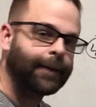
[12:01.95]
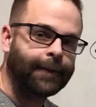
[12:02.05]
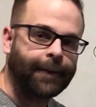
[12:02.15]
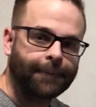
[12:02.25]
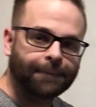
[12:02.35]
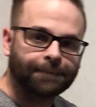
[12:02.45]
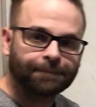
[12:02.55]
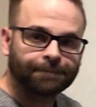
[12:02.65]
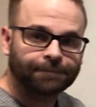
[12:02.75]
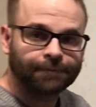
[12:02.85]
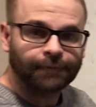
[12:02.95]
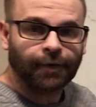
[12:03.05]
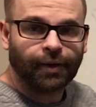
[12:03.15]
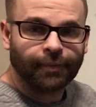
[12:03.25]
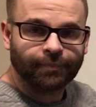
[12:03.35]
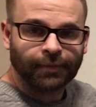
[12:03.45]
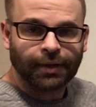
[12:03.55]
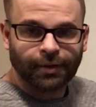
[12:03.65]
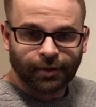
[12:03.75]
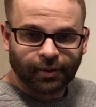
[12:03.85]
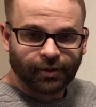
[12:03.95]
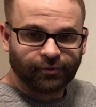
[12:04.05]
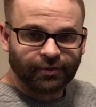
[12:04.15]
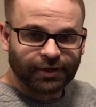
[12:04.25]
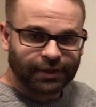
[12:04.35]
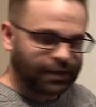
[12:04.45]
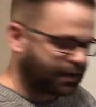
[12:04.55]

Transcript: Okay? Alright. Hopefully you